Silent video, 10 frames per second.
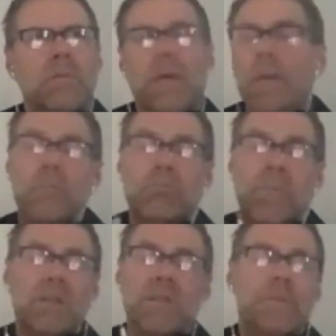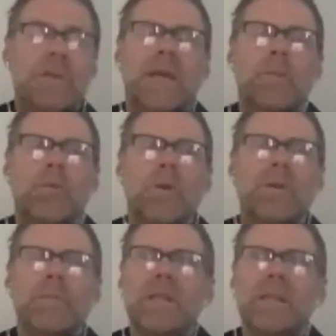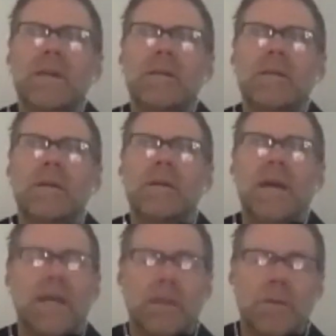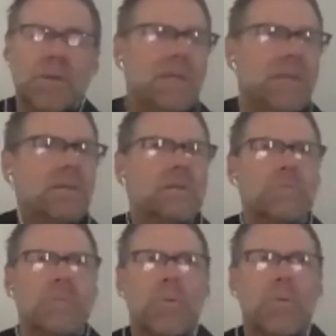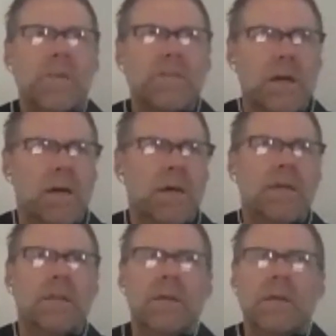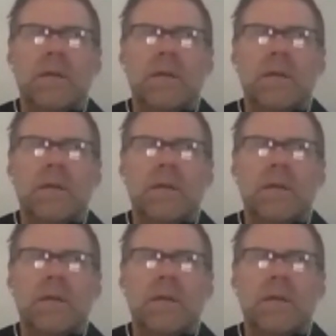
and it just became real to me that I had no kids, my wife's gone.